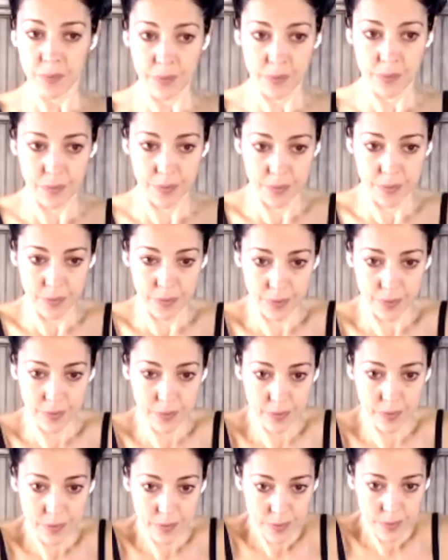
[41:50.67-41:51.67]

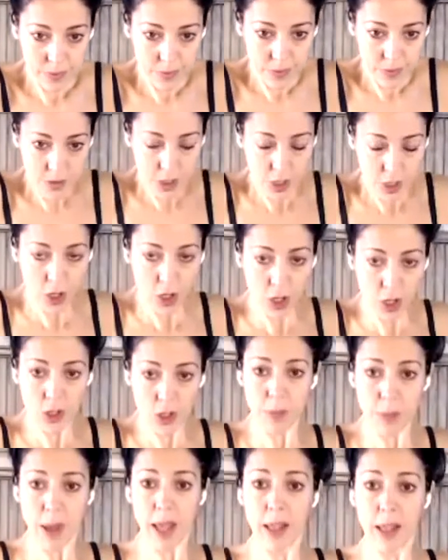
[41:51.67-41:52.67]
Turn
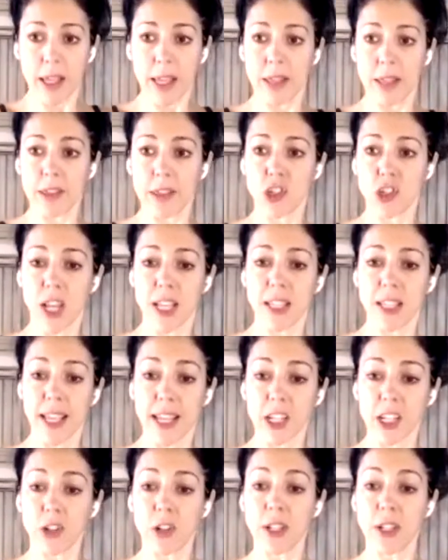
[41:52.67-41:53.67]
the belly and the chest.
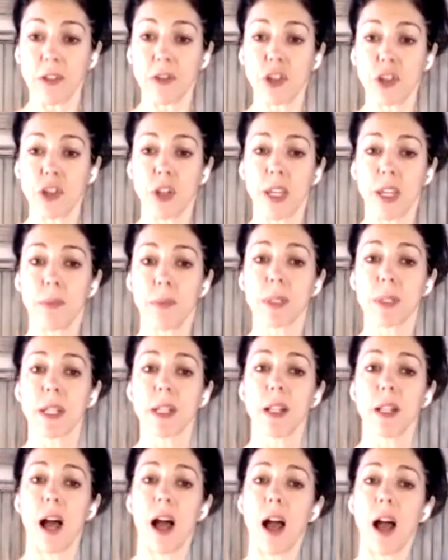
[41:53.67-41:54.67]
Can you lift your hips a
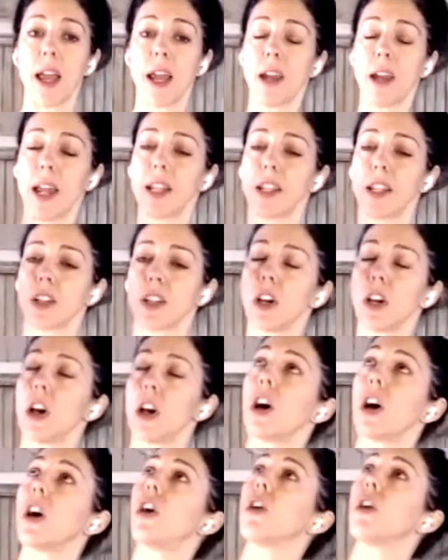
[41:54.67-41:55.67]
little higher and
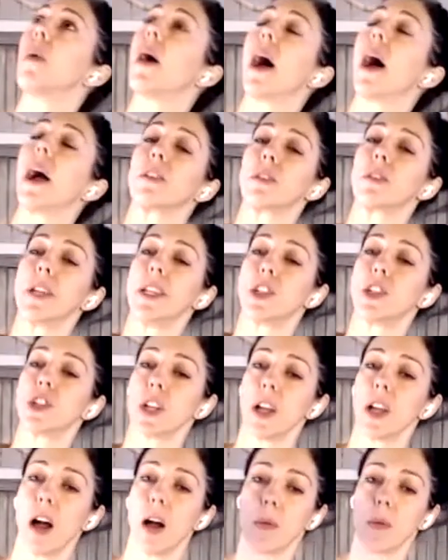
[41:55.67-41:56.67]
curl back,
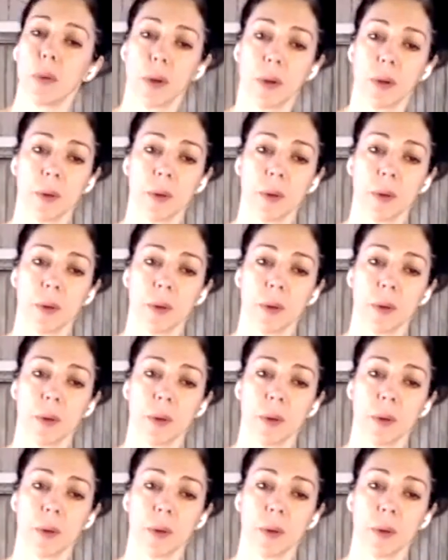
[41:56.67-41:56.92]
reaching up?